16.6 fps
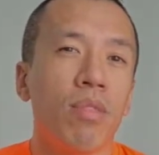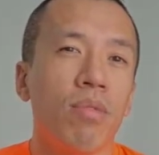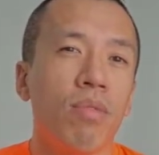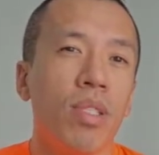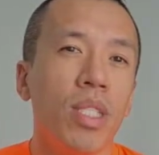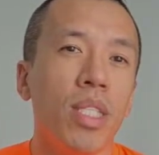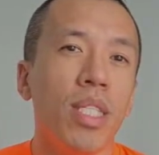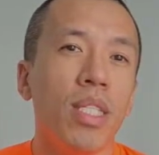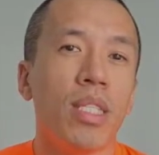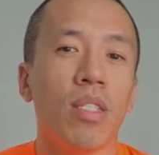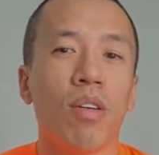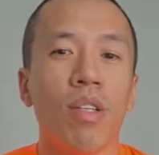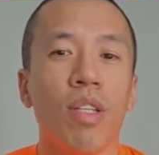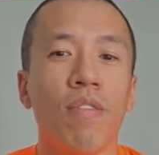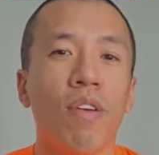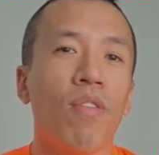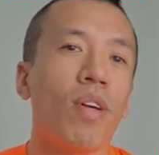Really, the
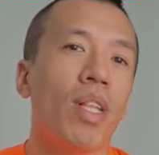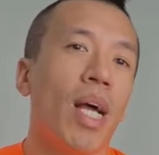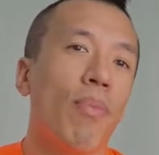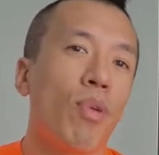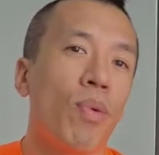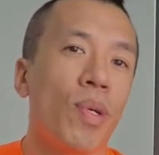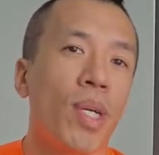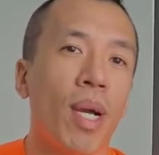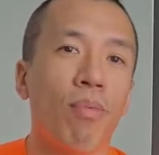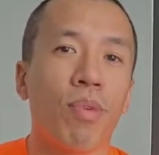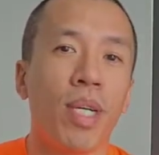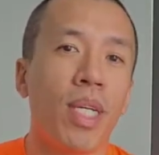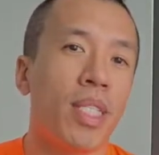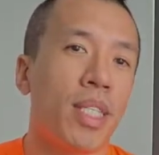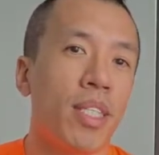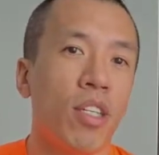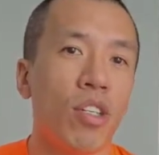only thing with a laptop you can upgrade
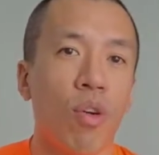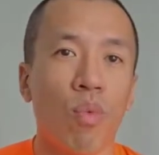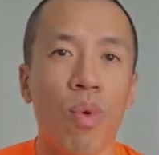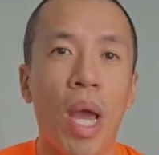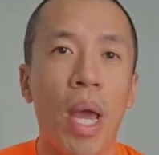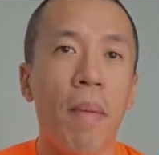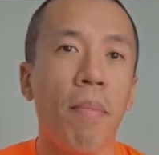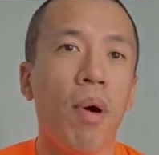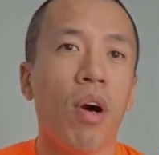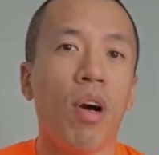is either your RAM